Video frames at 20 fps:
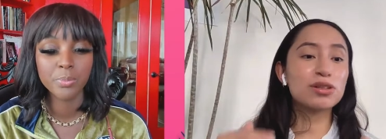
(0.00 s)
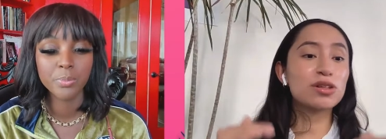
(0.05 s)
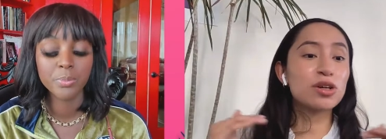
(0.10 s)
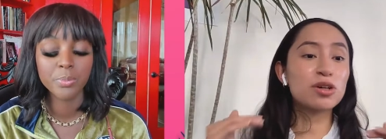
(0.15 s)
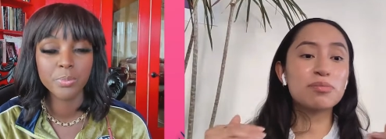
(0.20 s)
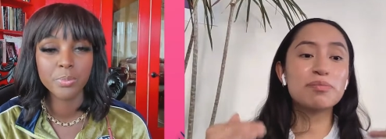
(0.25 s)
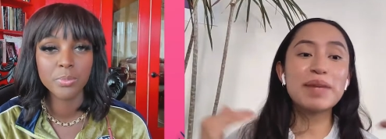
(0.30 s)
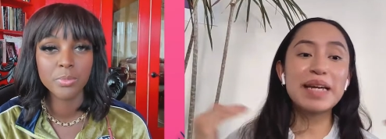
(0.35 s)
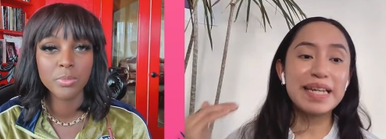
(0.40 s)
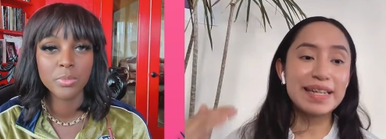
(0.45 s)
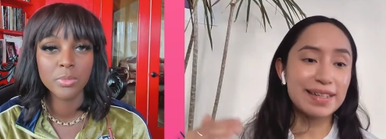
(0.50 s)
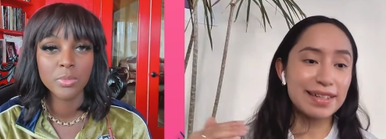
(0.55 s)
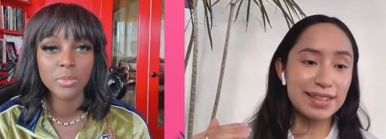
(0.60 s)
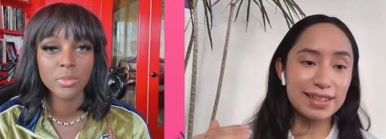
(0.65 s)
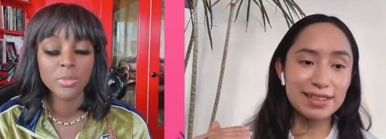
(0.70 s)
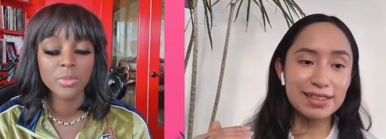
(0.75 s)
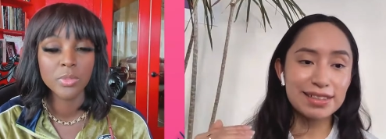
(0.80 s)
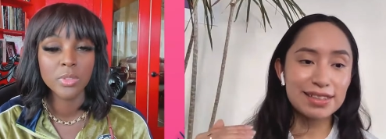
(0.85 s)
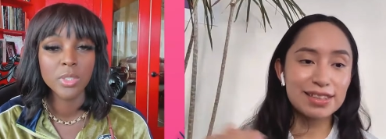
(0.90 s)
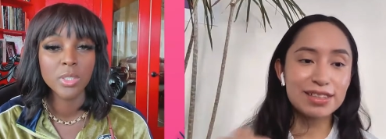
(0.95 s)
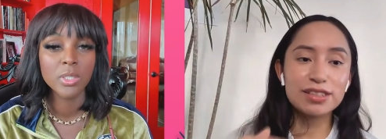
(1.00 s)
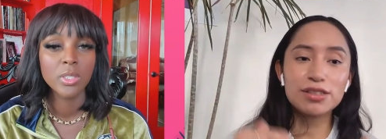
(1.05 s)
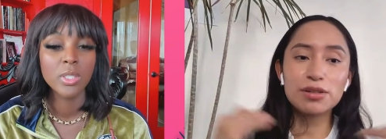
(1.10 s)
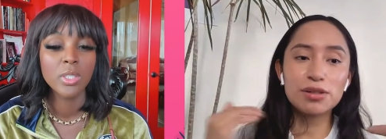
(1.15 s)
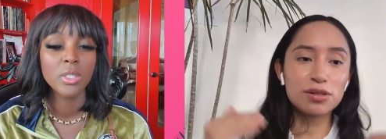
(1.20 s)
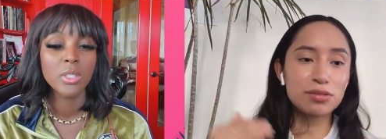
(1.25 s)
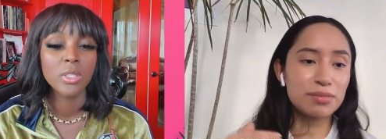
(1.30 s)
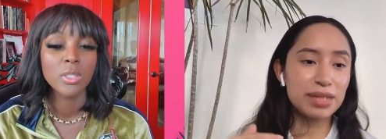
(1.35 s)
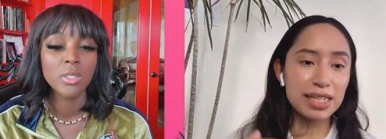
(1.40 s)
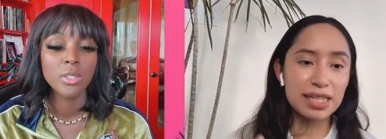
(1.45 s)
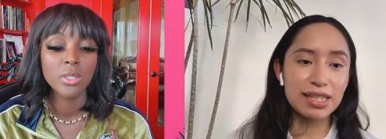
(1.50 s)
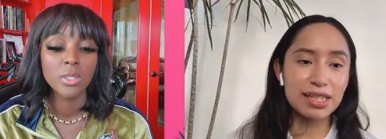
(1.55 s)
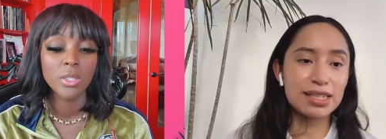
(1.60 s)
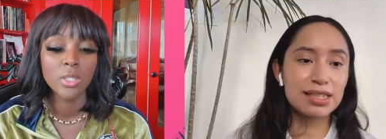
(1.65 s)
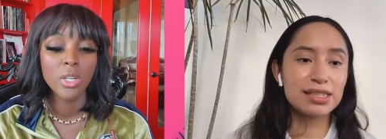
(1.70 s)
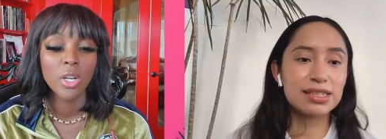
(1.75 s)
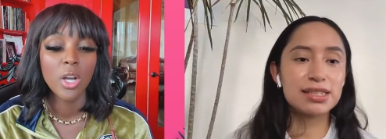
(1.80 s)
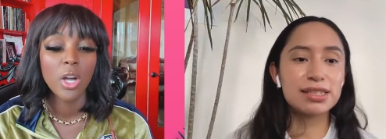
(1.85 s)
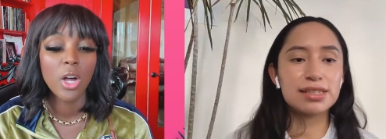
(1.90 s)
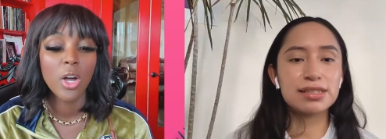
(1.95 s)
Speaker 1: low maintenance, so low
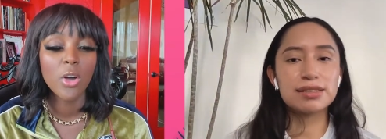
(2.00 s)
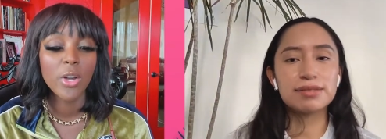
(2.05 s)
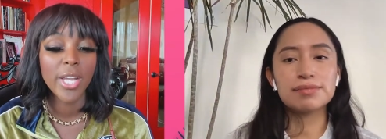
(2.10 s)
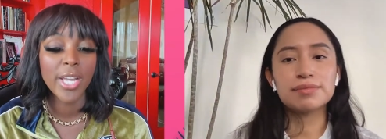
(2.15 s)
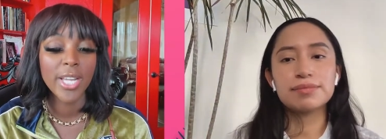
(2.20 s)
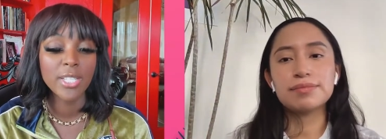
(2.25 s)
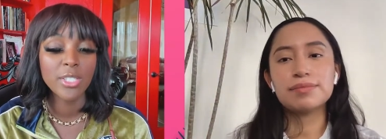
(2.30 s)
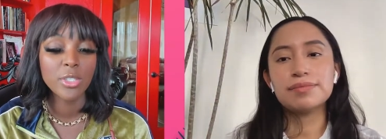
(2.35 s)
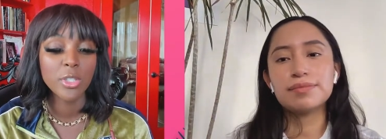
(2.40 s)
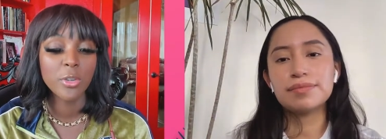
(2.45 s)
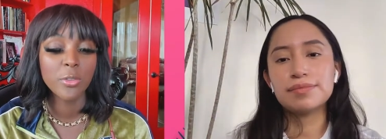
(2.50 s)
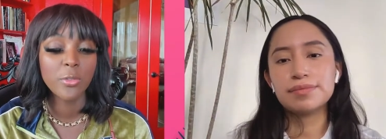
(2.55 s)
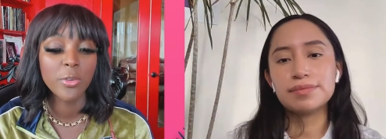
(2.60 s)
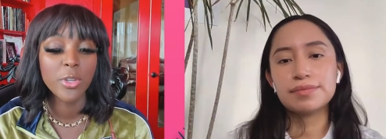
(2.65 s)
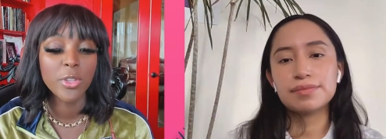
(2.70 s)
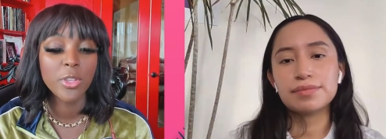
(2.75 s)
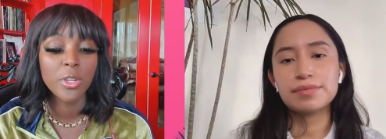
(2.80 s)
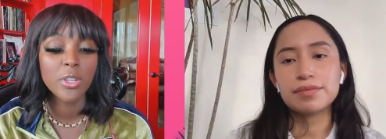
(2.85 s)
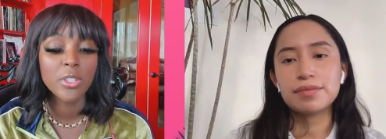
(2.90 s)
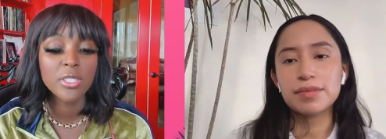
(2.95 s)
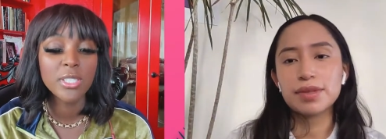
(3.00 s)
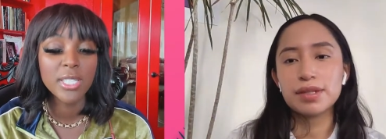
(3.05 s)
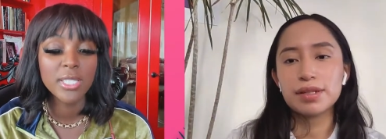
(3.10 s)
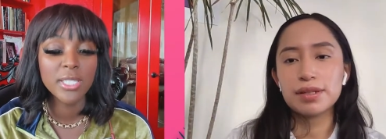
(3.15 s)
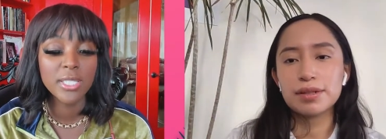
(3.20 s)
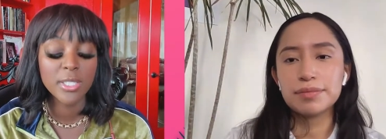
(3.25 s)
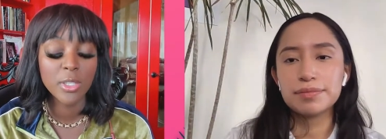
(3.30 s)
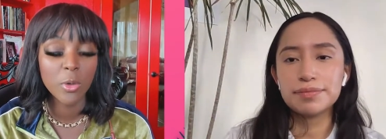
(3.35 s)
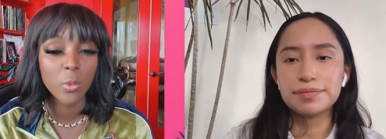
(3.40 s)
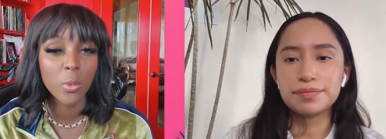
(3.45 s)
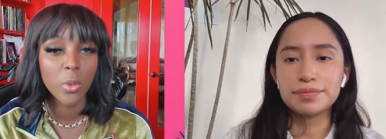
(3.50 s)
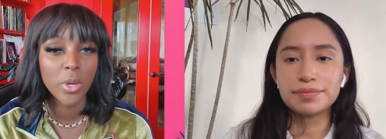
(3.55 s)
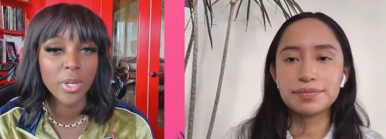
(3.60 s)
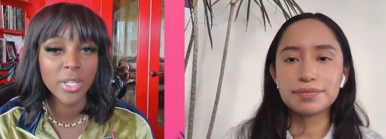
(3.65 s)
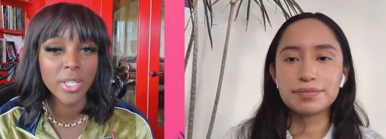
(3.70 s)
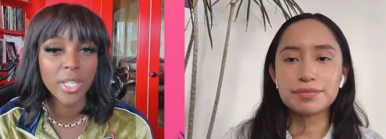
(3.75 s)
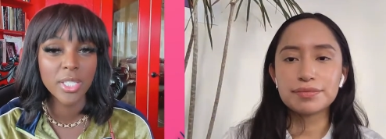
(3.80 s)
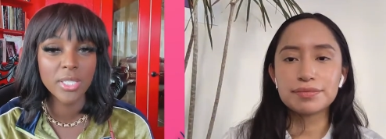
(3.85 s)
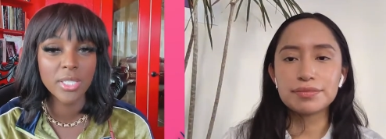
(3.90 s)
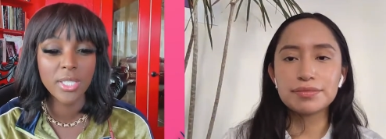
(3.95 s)
maintenance.
Speaker 2: Okay, so for those that still want
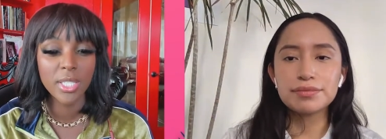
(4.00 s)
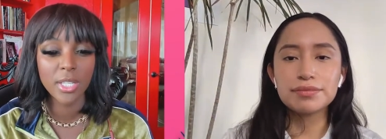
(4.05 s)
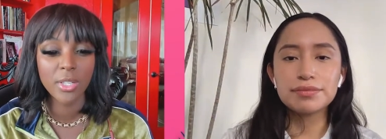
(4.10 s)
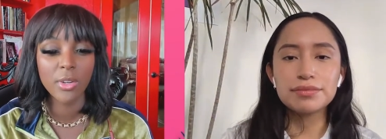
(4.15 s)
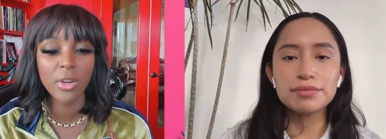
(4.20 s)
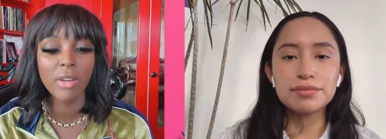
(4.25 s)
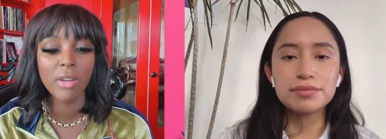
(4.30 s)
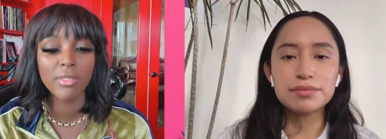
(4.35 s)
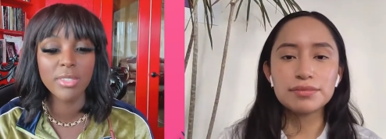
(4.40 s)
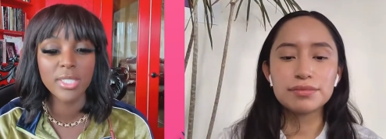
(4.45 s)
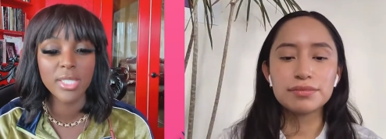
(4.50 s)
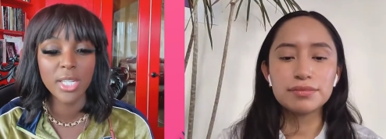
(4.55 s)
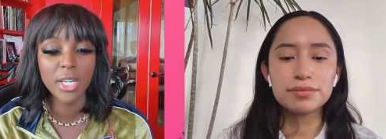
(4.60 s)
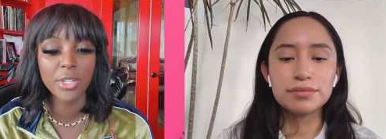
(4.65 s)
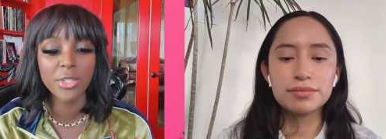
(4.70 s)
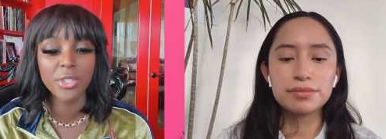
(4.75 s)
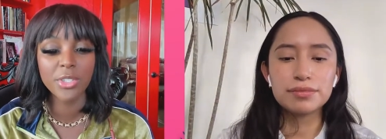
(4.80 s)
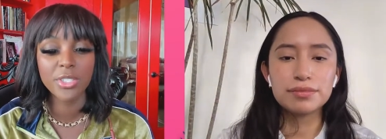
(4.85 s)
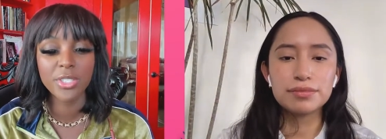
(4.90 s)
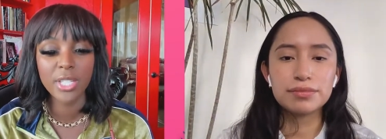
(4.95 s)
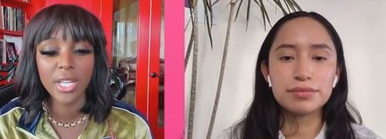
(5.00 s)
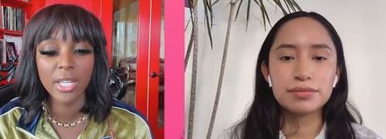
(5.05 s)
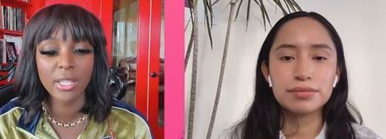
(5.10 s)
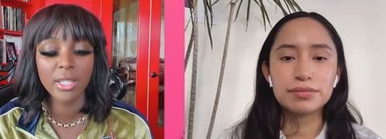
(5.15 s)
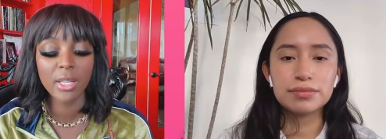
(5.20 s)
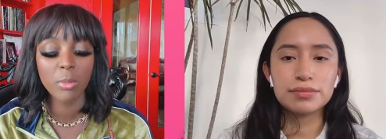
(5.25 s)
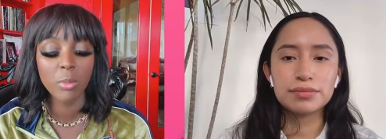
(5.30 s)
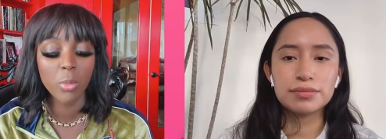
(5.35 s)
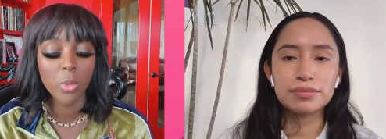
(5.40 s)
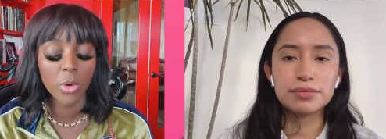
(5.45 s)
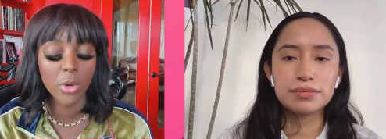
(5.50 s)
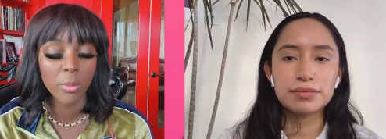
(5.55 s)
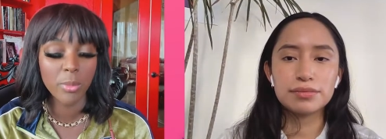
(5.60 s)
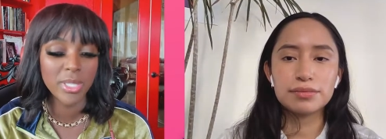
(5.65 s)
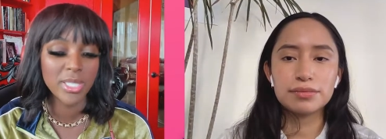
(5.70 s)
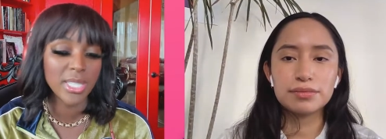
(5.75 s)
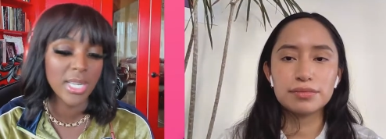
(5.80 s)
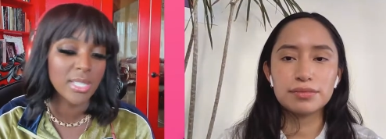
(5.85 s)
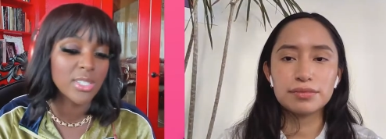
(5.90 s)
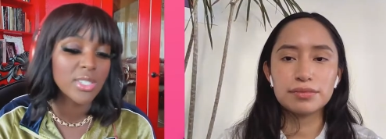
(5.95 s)
to continue, obviously understanding more
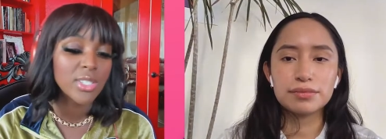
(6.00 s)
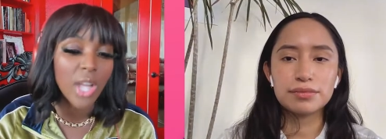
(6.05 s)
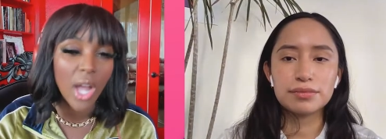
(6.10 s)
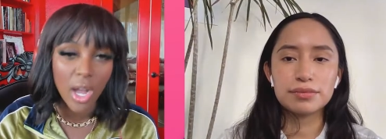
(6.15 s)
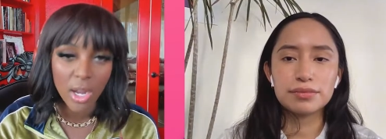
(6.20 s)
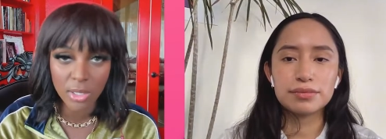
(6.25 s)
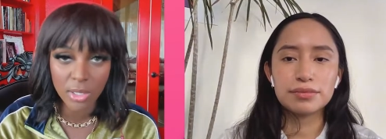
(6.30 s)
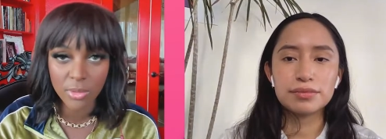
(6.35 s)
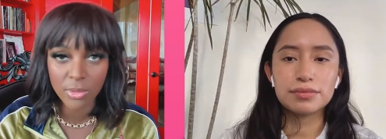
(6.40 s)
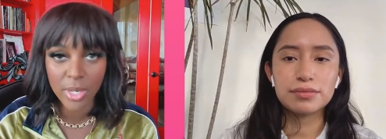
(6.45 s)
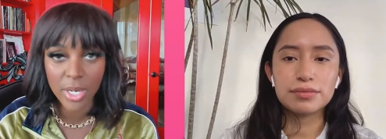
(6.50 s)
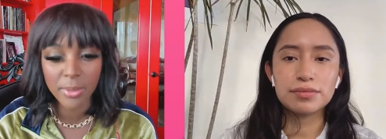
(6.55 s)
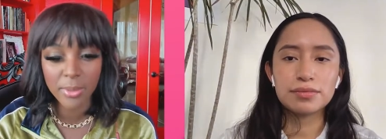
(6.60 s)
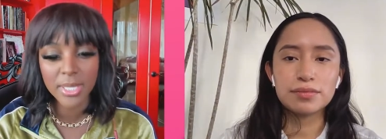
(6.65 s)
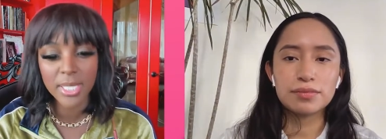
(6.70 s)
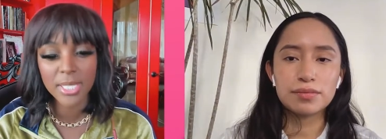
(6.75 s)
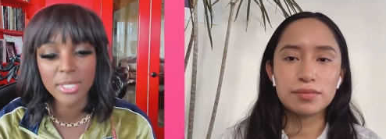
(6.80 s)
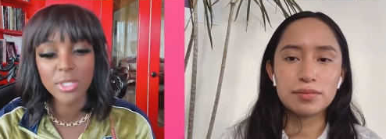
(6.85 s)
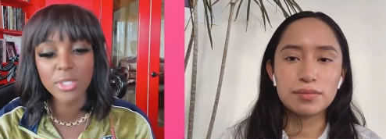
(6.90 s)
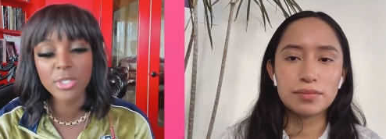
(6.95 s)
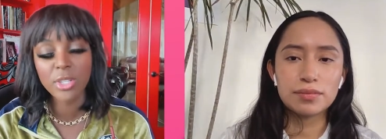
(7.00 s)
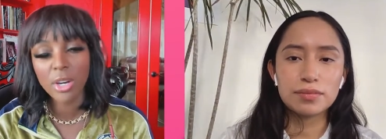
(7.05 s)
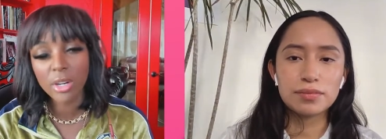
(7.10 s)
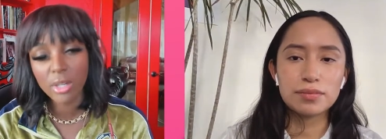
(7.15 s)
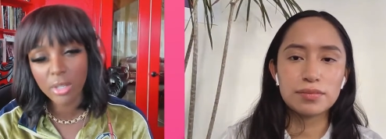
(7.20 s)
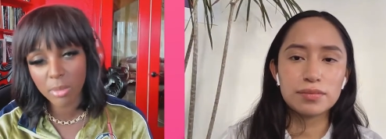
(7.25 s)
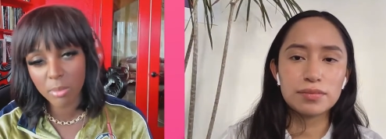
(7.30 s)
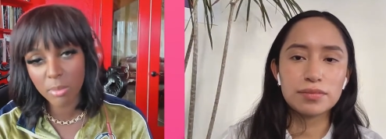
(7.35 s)
besides stock, right? Besides the stock